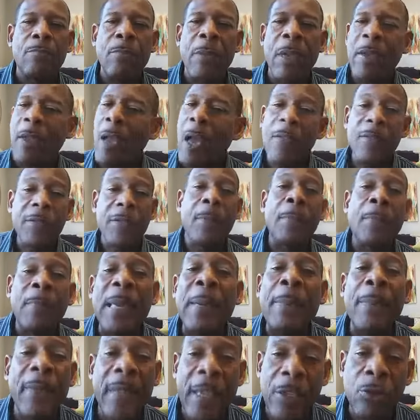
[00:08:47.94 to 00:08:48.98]
of some
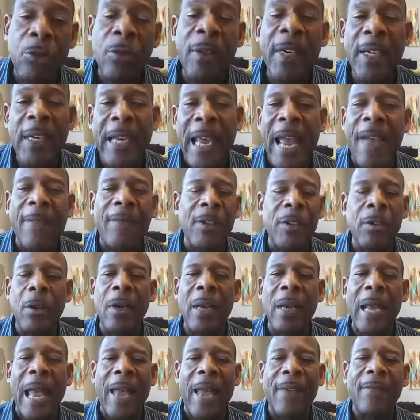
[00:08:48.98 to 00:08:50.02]
people that you need to have in your
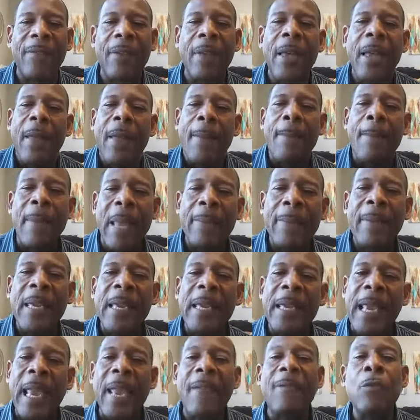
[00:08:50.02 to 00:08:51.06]
life. Maybe He
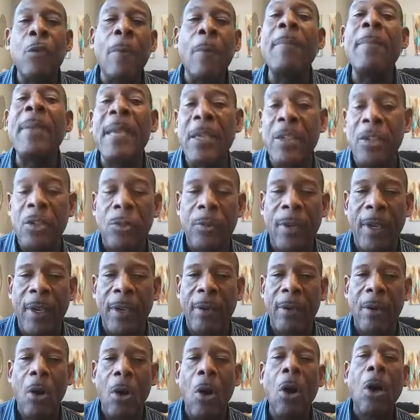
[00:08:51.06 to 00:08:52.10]
gave you a ministry
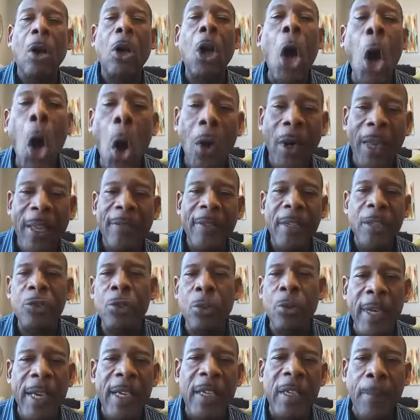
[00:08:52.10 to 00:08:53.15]
or a calling that you
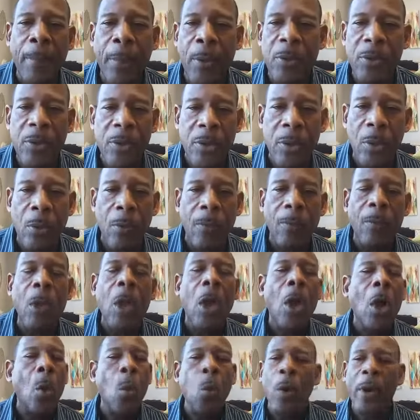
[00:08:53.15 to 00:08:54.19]
need to pursue.
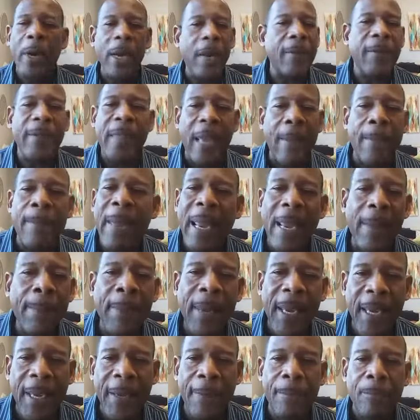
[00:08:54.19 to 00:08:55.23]
Whatever that may
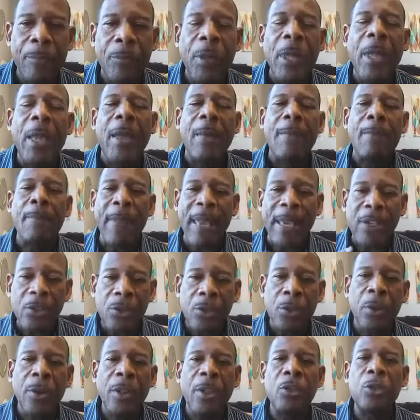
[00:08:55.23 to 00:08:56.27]
be, make
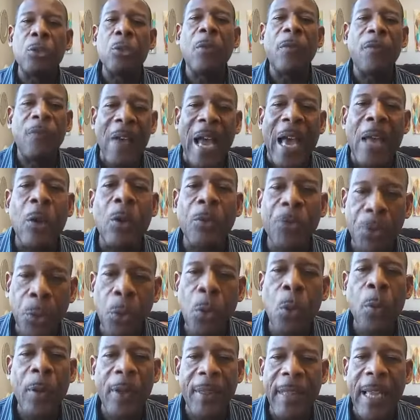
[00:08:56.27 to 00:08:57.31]
sure that you follow
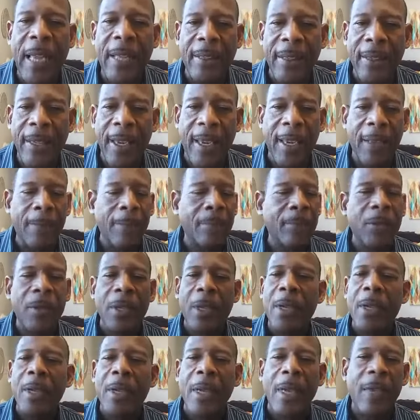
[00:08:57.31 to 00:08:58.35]
through with that thing.
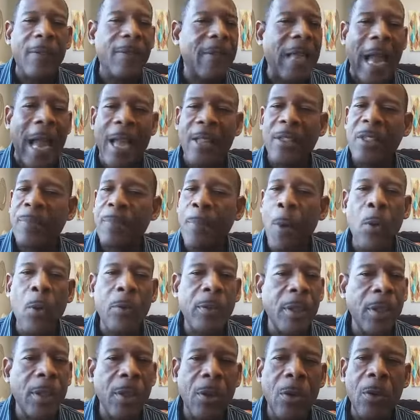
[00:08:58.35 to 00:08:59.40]
If God spoke
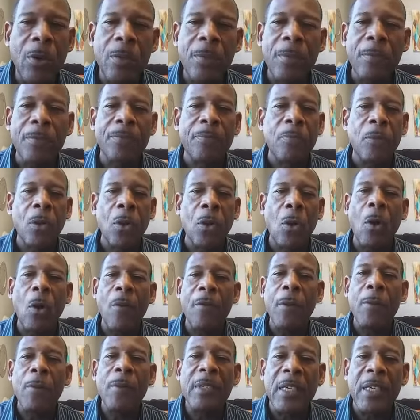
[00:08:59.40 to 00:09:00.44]
to you, or if
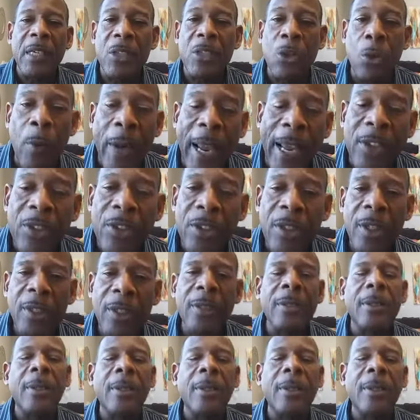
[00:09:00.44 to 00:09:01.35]
it was a direction,